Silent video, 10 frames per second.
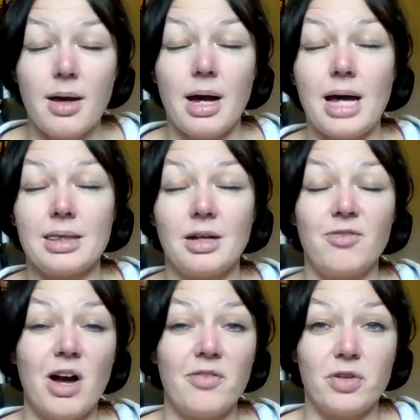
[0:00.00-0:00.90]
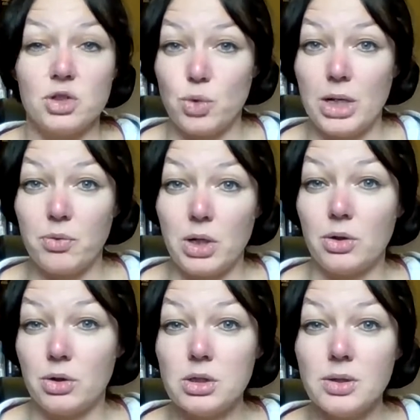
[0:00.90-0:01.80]
I think Fiverr is really, really
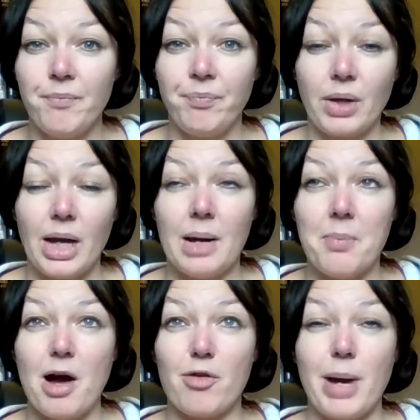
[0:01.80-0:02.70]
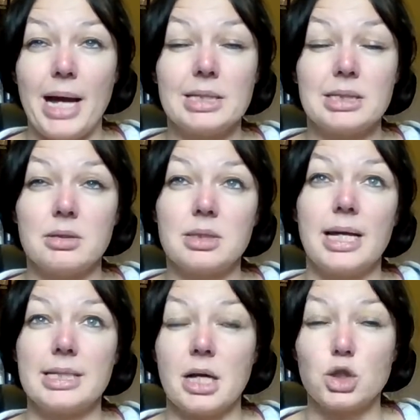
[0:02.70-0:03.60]
good. I've paid as little
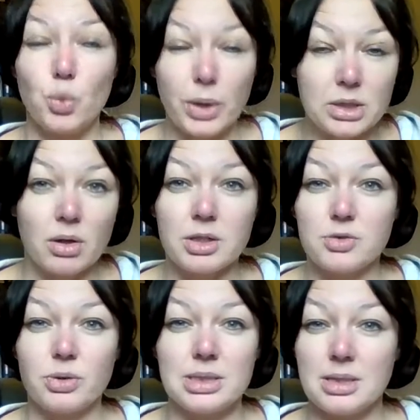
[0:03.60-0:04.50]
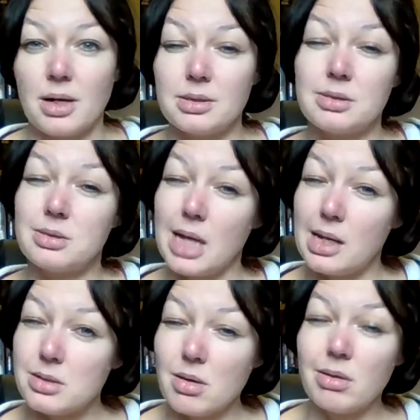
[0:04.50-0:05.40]
as like $20 for designs,
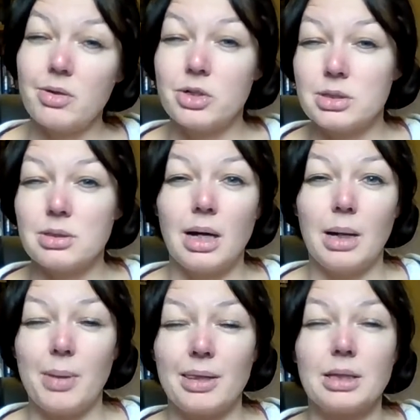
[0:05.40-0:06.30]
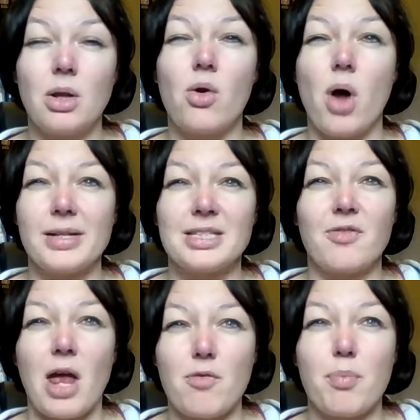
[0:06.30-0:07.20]
$10. I think the lowest I've
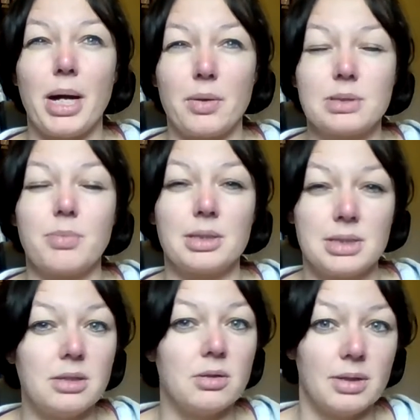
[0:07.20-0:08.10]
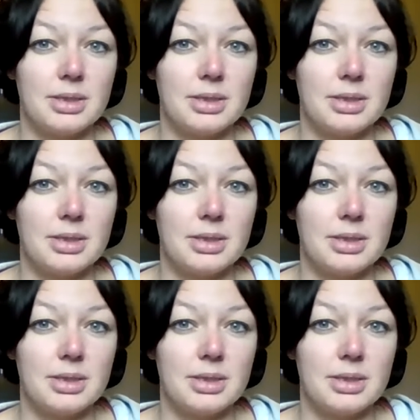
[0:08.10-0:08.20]
ever paid was about $10